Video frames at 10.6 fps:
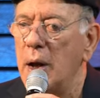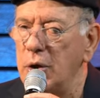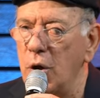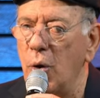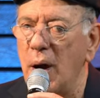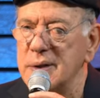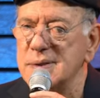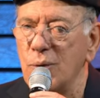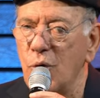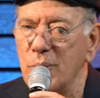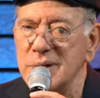Noah is a
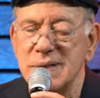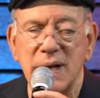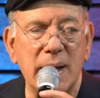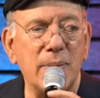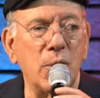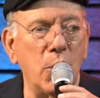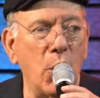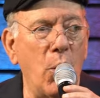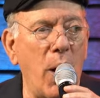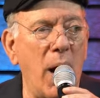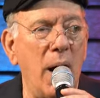woman's name.
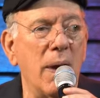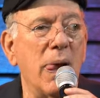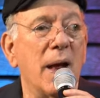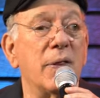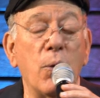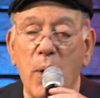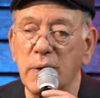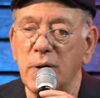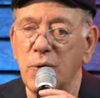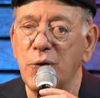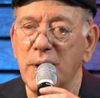Noah, the one
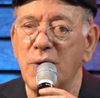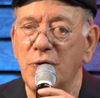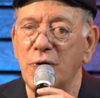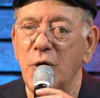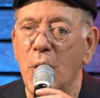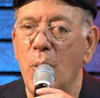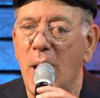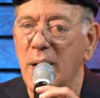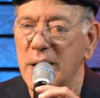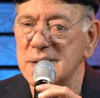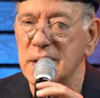that you think of
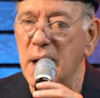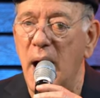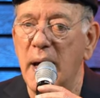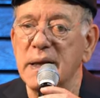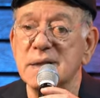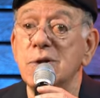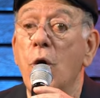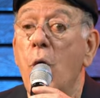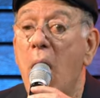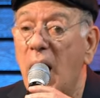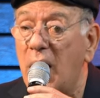Noah as a guy, is
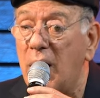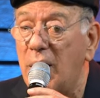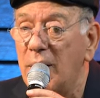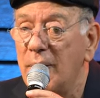Noach.